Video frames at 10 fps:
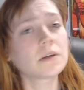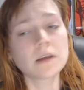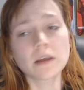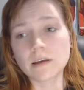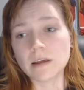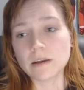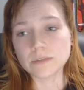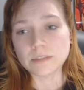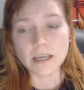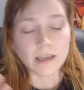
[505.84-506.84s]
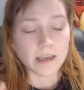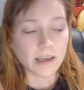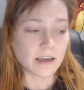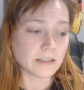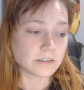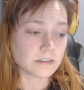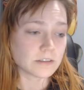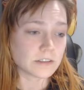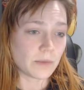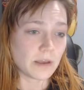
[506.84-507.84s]
and I was like, "Hey guys,
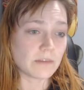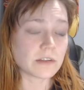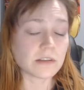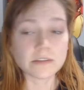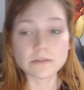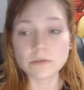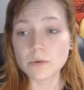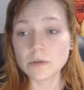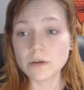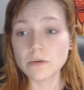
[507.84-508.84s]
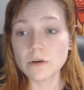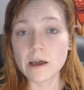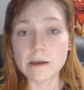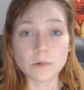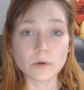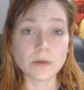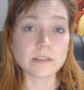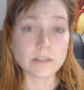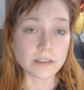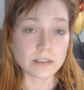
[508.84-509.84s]
tell me everything that's wrong with you. I'm going to
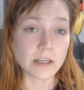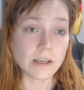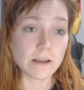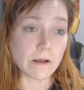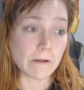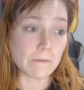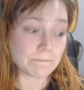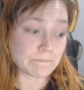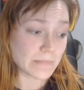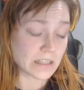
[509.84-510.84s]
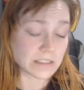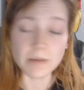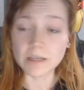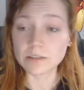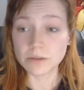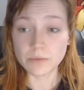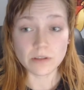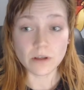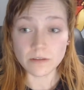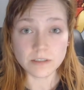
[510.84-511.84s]
the city inspector with
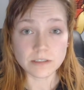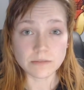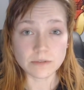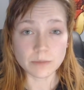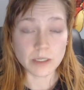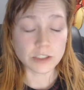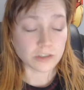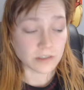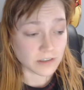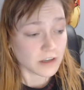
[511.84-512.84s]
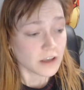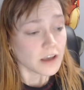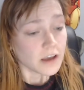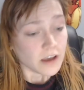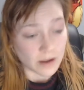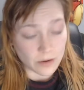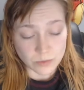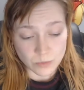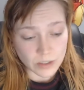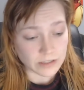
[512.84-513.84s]
all of this information." I was
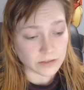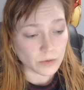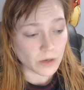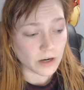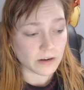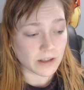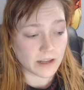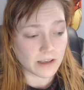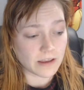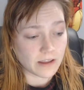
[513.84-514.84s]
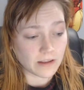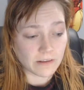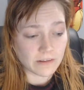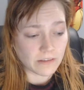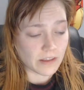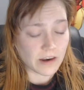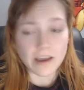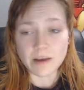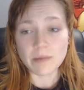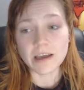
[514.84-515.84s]
working so hard at it, and then I had
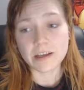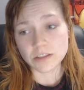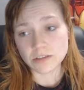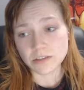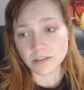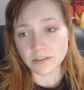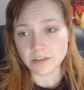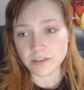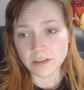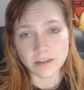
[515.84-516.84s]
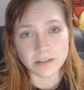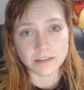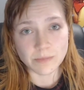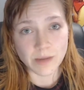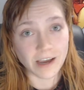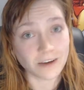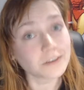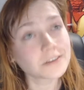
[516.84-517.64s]
a package delivered to my house,